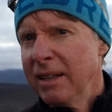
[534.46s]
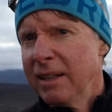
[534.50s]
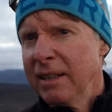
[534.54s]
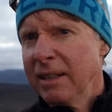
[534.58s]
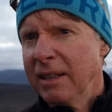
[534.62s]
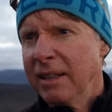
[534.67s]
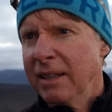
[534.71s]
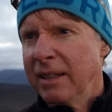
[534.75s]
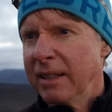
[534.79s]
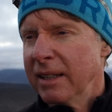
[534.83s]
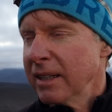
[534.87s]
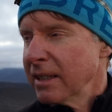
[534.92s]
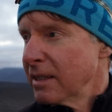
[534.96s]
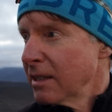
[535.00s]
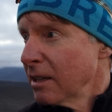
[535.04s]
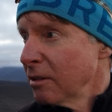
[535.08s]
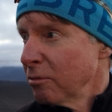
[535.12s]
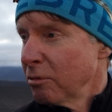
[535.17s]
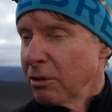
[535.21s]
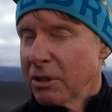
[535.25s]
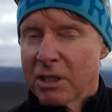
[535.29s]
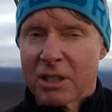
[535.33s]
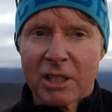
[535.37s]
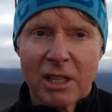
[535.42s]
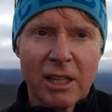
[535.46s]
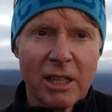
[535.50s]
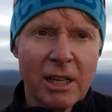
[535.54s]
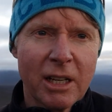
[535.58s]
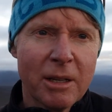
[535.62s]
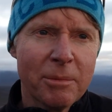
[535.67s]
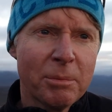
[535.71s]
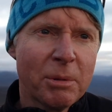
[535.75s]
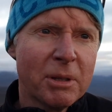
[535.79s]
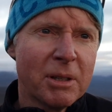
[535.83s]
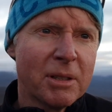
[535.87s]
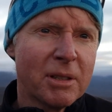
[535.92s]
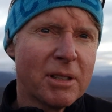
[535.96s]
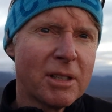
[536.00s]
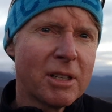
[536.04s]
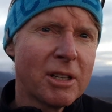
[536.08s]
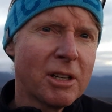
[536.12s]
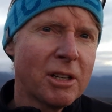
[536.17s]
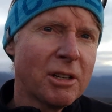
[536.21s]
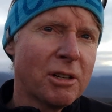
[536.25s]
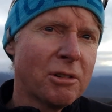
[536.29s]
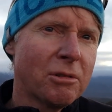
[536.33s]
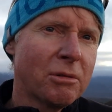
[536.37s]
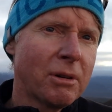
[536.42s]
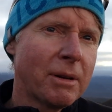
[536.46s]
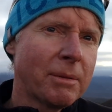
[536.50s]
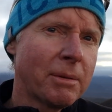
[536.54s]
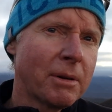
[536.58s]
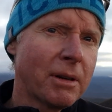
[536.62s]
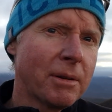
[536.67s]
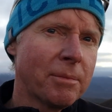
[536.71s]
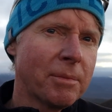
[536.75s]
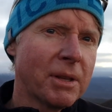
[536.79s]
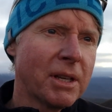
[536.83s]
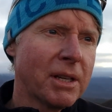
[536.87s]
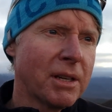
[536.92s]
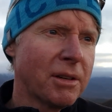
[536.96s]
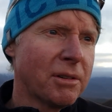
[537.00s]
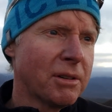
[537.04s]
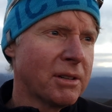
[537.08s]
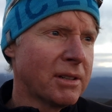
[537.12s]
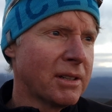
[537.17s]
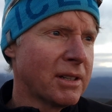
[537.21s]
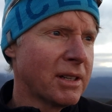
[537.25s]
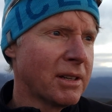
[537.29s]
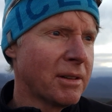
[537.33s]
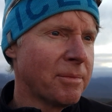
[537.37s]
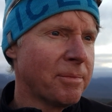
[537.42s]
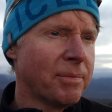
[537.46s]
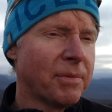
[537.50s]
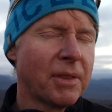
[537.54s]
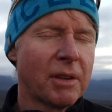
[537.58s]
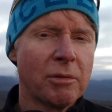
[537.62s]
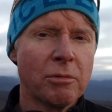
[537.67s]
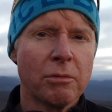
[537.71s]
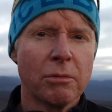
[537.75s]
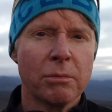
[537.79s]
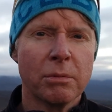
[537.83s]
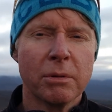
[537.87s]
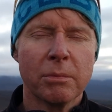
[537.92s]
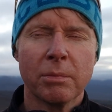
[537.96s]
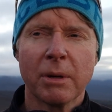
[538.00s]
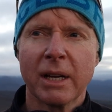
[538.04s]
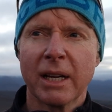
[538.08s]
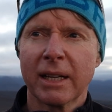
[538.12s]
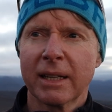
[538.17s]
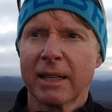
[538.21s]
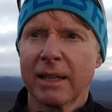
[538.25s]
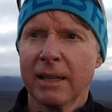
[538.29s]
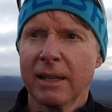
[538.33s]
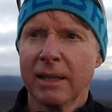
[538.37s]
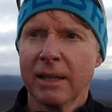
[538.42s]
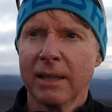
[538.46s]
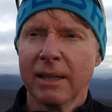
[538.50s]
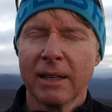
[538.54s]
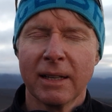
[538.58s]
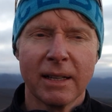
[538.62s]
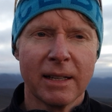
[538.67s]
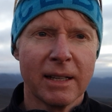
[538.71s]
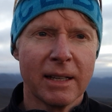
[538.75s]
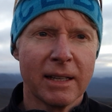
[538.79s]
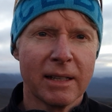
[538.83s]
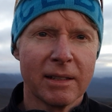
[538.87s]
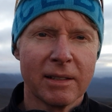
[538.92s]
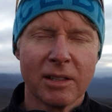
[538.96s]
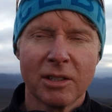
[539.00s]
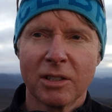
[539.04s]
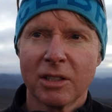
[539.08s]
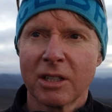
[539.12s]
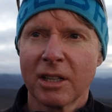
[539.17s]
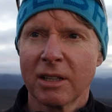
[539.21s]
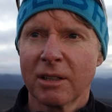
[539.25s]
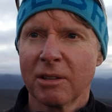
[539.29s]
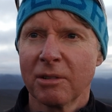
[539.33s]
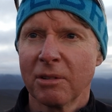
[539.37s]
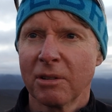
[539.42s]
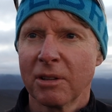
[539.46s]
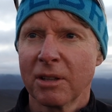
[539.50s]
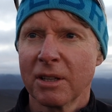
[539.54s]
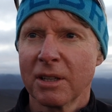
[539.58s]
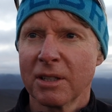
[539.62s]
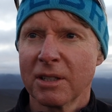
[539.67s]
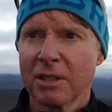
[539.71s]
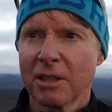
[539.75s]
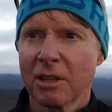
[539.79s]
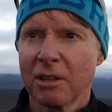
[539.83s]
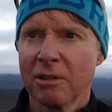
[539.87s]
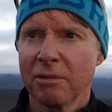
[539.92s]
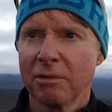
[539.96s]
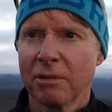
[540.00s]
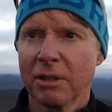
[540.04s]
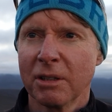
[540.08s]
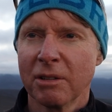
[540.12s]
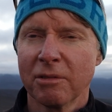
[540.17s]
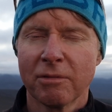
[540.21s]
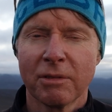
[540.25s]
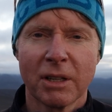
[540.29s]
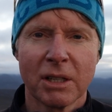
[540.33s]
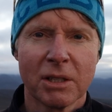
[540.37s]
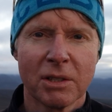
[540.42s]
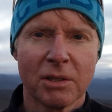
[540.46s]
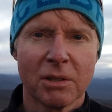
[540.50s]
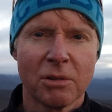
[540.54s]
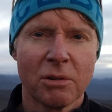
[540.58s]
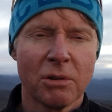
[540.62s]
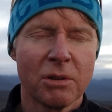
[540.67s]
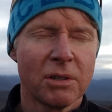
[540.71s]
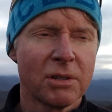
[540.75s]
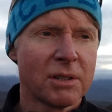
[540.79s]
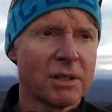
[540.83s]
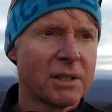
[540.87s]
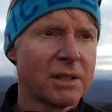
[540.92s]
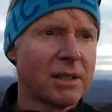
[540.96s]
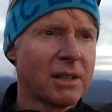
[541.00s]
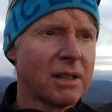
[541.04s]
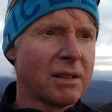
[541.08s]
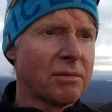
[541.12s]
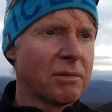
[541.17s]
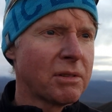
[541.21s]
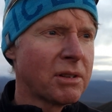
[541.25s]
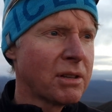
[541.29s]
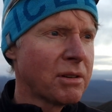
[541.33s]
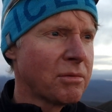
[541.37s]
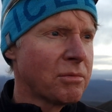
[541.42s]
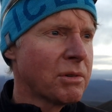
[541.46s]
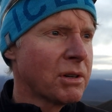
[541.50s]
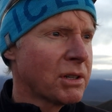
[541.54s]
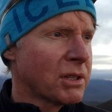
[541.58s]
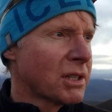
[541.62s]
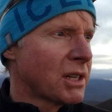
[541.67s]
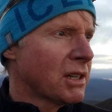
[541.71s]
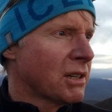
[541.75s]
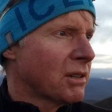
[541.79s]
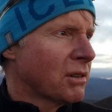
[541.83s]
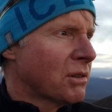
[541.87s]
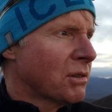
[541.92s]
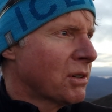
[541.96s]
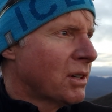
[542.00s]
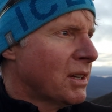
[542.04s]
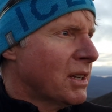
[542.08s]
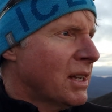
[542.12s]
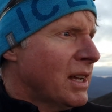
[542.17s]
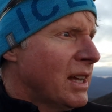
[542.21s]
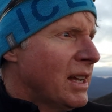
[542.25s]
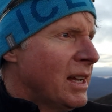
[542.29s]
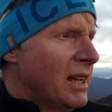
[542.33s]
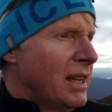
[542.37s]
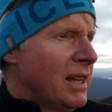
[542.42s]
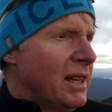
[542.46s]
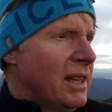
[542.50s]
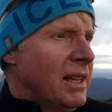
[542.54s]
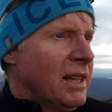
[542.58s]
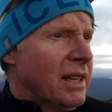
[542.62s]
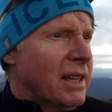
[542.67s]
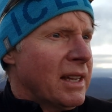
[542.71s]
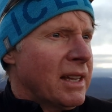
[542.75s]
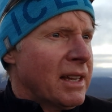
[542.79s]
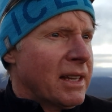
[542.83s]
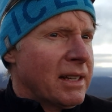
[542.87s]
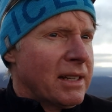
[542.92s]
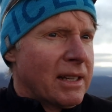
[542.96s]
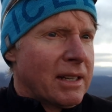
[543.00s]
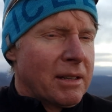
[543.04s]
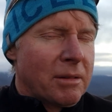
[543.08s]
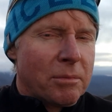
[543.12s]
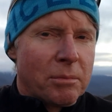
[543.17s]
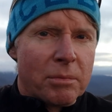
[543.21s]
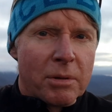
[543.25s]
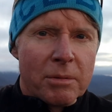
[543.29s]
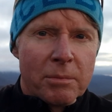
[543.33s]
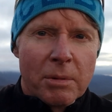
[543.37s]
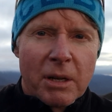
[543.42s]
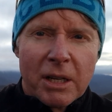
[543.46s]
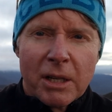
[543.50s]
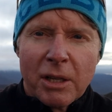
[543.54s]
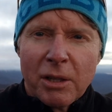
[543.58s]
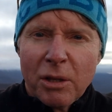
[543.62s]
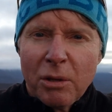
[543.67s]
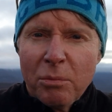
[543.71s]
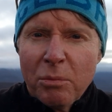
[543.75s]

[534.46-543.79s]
That's it for the setup, and so I'll wrap it up there, and we'll be back to check on things. Hopefully, fingers crossed, everything works out good, and be back in the